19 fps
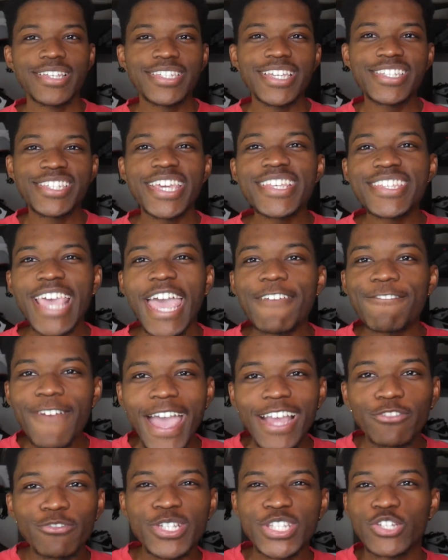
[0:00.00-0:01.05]
See, Cheesecake
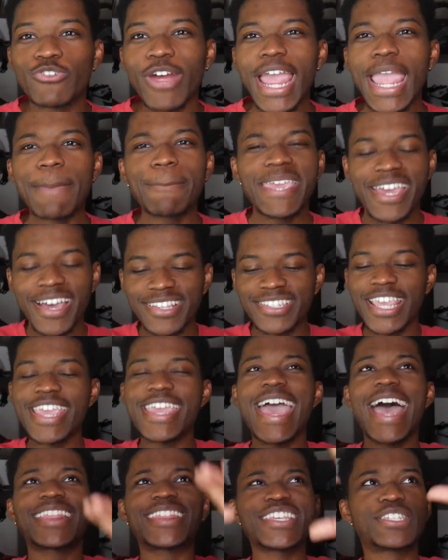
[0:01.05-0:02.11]
Factory's great because they
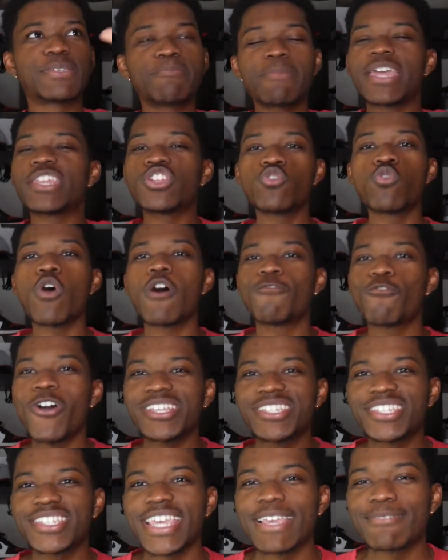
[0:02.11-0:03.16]
got this menu of
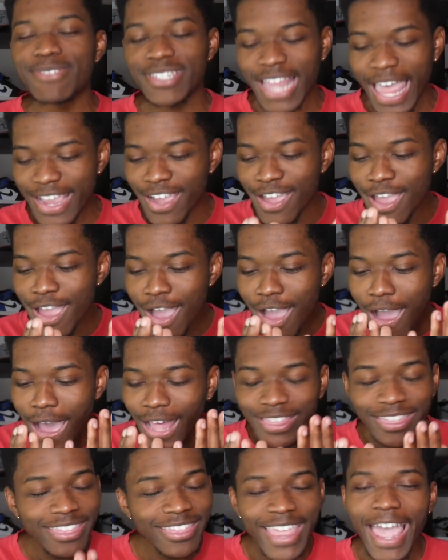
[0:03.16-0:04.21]
what seems like
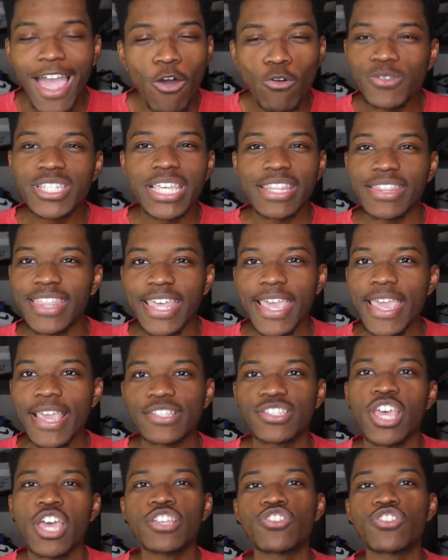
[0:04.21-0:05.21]
a thousand things.